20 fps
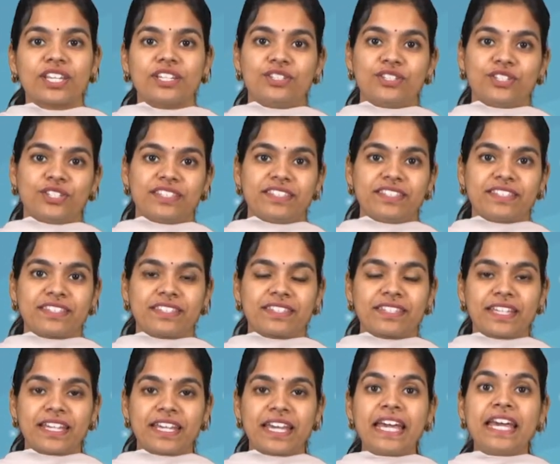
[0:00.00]
engines.
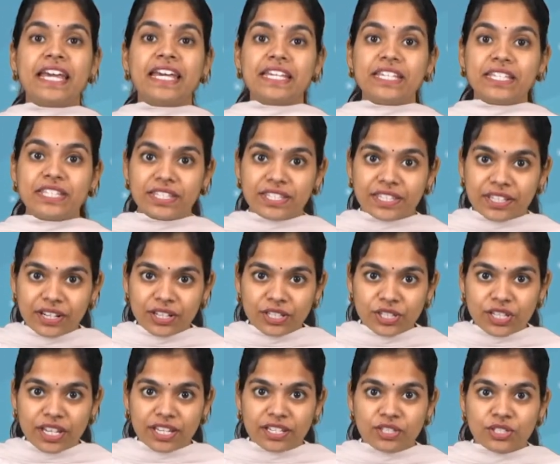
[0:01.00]

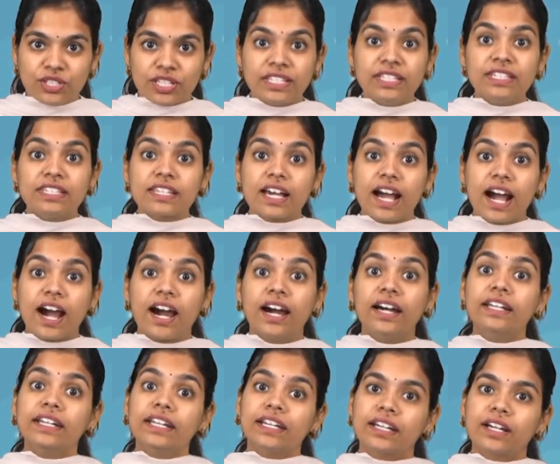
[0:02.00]
Search engines
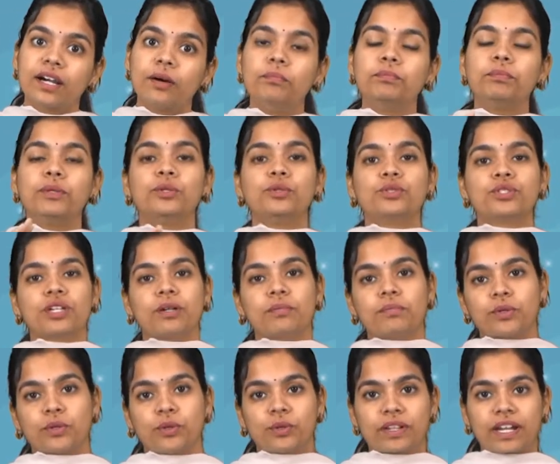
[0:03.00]
are computer
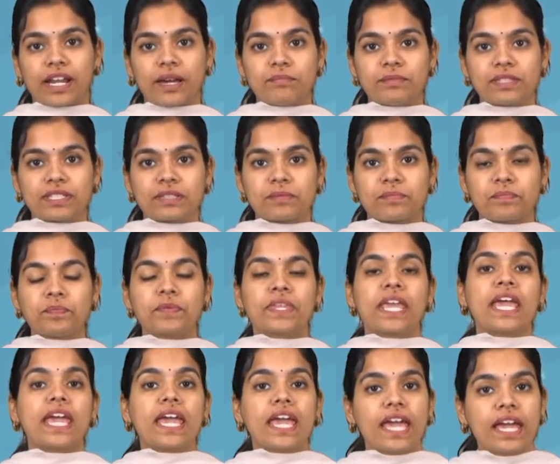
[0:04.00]
programs.
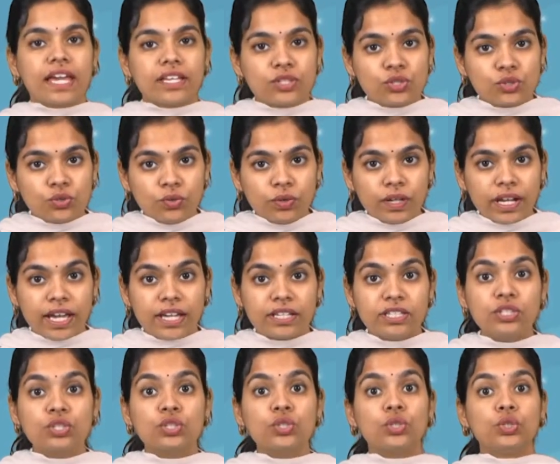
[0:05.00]
As soon
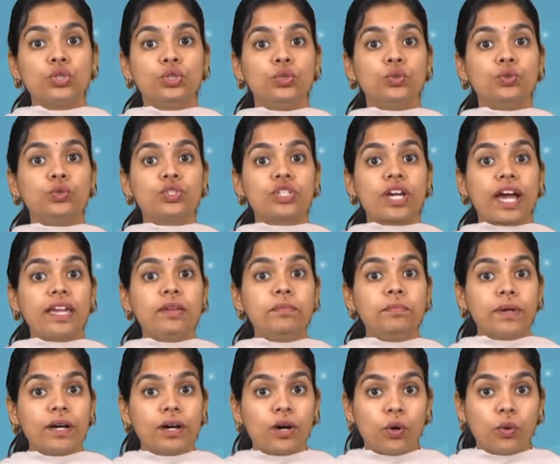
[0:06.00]
as you type
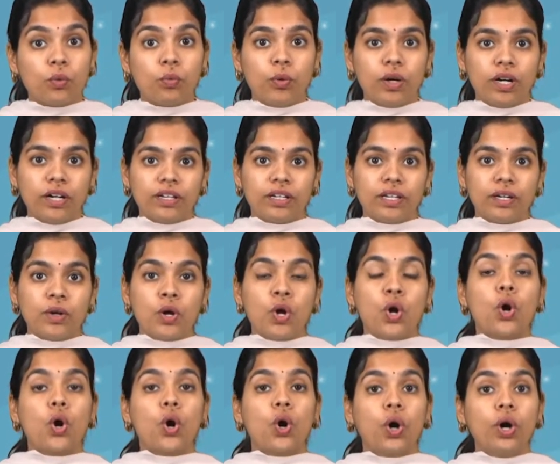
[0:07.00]
a word
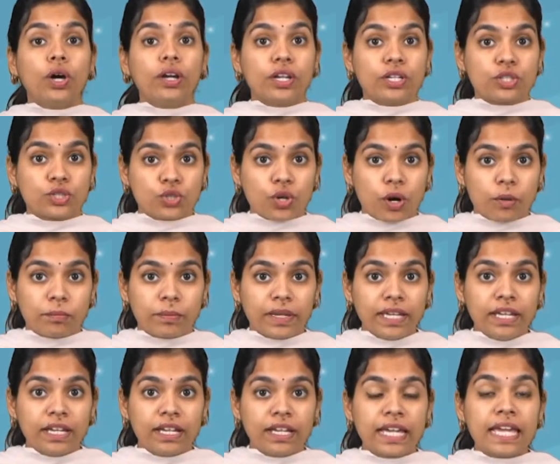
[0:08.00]
or a
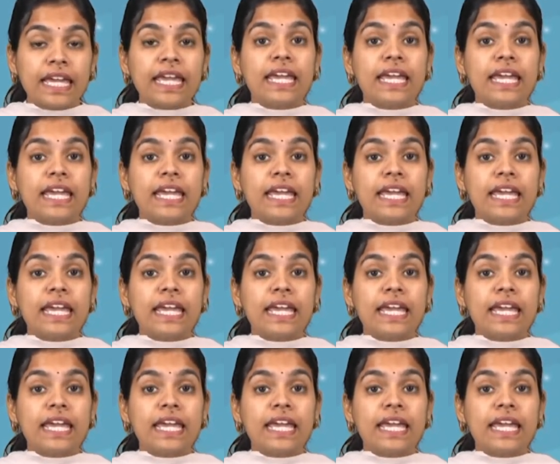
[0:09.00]
topic,